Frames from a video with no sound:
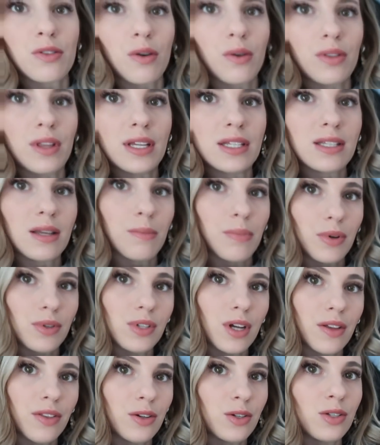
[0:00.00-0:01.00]
Throw these
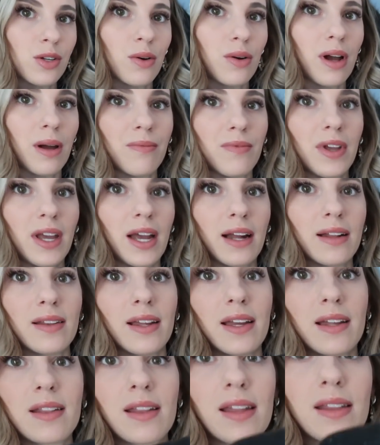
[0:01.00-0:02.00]
boots on, they're so comfy. I
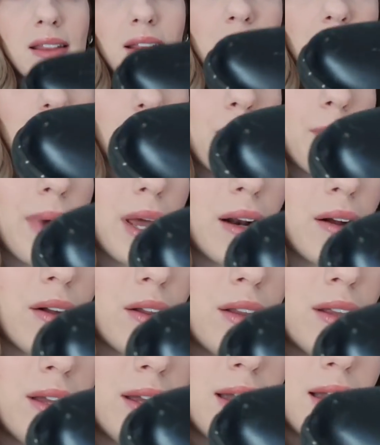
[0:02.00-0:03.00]
like the little
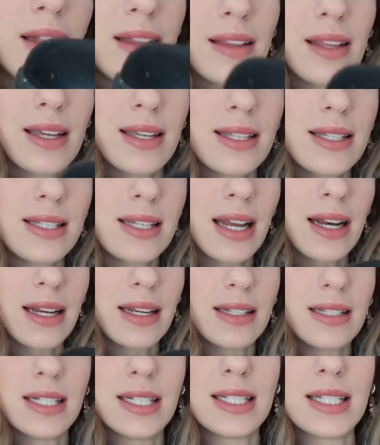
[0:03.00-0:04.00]
metal like
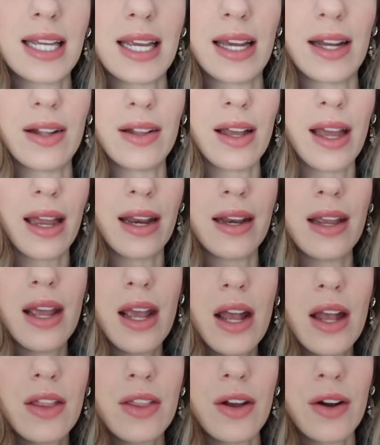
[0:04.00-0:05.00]
studded detail, and
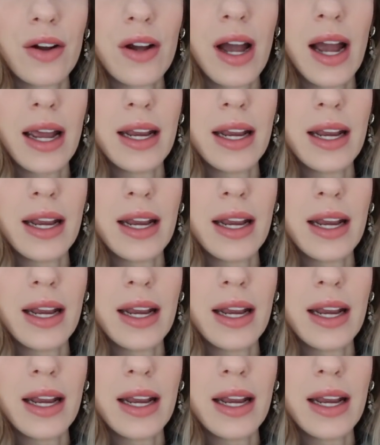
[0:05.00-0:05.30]
they're